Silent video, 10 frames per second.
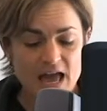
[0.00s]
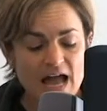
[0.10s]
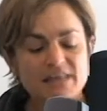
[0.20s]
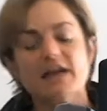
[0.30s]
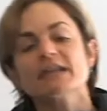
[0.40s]

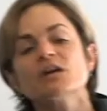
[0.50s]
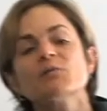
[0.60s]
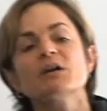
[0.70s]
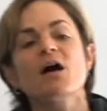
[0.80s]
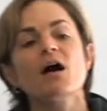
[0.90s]
And yet here
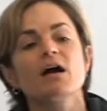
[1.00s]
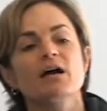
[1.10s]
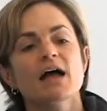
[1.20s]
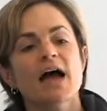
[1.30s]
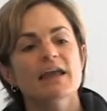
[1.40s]
we are
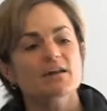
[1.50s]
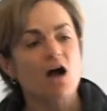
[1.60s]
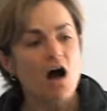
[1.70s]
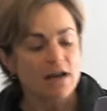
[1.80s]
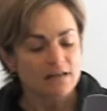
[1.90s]
at an
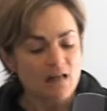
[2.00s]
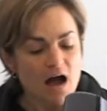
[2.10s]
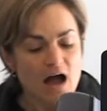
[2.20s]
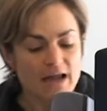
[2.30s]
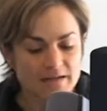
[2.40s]

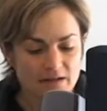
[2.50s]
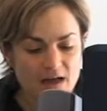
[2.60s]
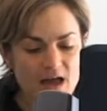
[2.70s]
online